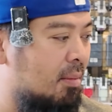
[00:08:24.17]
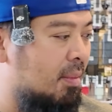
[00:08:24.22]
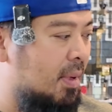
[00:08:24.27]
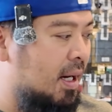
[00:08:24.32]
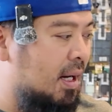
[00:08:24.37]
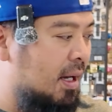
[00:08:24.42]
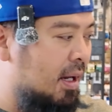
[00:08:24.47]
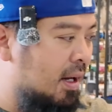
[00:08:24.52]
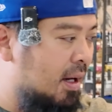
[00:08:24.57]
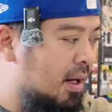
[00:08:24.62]
on
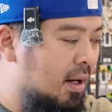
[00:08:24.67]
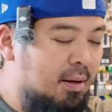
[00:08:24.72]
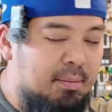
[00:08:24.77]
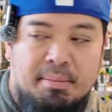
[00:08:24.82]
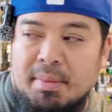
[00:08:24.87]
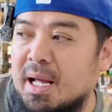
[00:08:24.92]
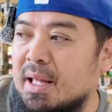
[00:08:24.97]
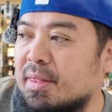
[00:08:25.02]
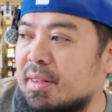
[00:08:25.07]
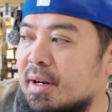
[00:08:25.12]
my
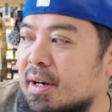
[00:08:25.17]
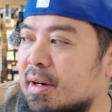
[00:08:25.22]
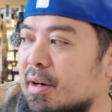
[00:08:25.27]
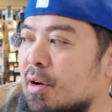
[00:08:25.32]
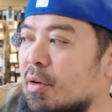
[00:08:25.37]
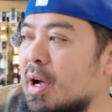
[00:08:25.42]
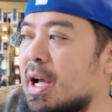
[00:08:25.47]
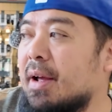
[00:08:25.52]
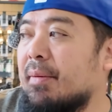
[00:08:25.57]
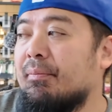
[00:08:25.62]
mat there.
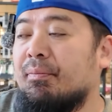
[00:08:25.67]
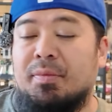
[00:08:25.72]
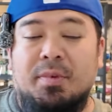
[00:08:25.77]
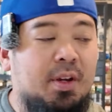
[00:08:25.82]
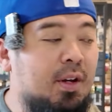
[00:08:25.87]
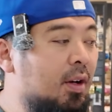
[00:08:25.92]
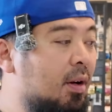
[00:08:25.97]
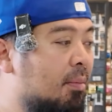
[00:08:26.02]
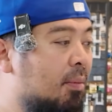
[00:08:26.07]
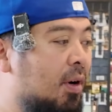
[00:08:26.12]
Okay,
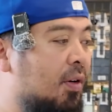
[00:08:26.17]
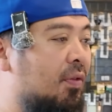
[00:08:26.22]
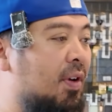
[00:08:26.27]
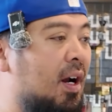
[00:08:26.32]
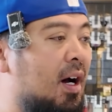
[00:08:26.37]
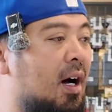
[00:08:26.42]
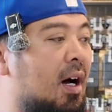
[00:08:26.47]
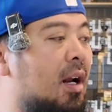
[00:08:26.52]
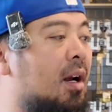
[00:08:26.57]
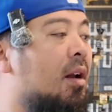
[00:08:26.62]

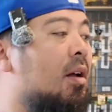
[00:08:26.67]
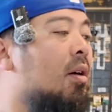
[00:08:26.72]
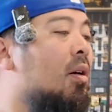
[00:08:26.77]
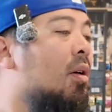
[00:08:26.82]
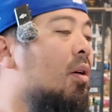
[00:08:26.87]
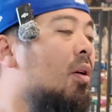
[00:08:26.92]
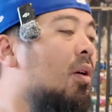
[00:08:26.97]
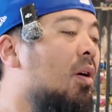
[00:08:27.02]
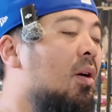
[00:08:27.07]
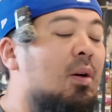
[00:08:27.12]
moving on.
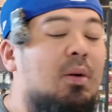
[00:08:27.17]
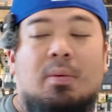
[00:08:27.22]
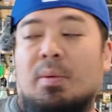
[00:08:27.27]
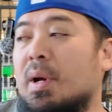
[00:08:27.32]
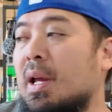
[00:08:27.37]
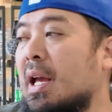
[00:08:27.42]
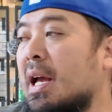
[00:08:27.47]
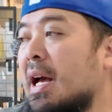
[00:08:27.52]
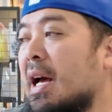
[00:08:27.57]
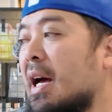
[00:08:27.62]

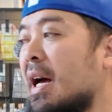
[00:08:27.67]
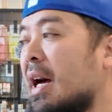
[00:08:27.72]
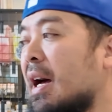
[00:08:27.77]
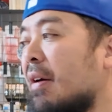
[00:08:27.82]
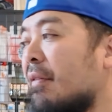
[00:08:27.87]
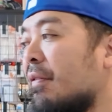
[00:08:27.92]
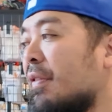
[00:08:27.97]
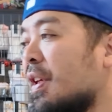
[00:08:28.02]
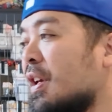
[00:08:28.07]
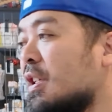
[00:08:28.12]
We
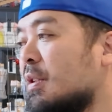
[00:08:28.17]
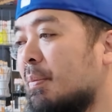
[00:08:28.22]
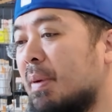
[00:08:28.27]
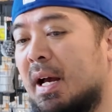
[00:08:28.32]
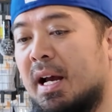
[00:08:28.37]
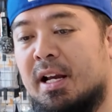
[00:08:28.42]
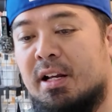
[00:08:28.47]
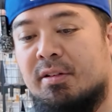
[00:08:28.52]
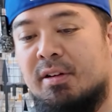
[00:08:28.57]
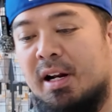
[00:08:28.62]
have this
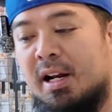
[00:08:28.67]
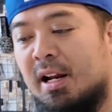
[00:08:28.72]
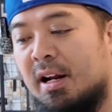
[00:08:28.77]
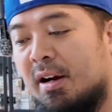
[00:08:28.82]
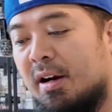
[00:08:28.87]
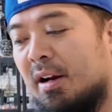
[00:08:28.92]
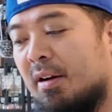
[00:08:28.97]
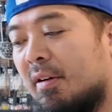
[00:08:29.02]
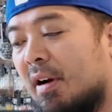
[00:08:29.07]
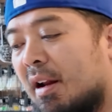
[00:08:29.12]
package right
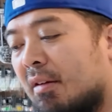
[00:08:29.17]
here,